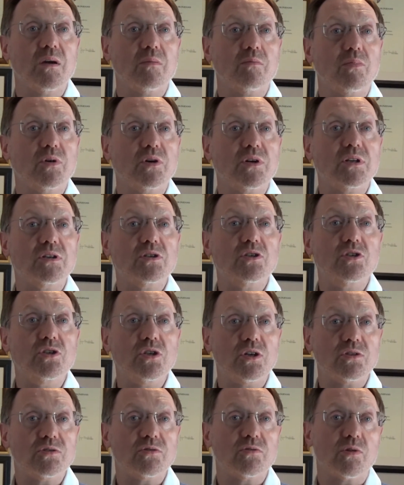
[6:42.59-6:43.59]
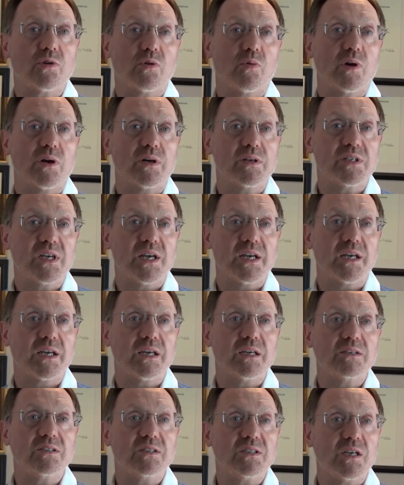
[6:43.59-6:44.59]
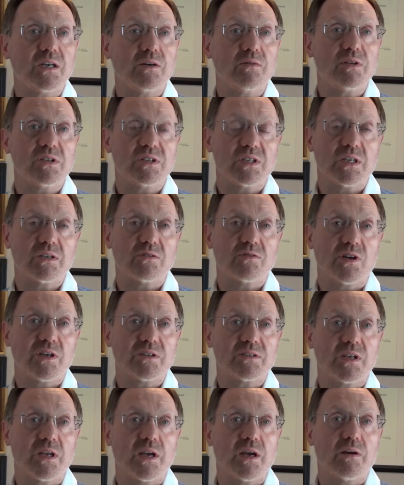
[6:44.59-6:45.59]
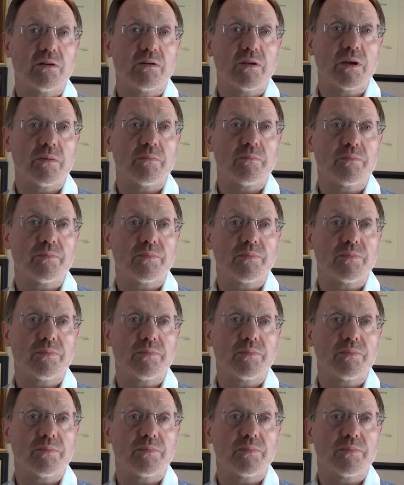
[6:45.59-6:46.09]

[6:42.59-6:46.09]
but it does require taking a serious interest in the area.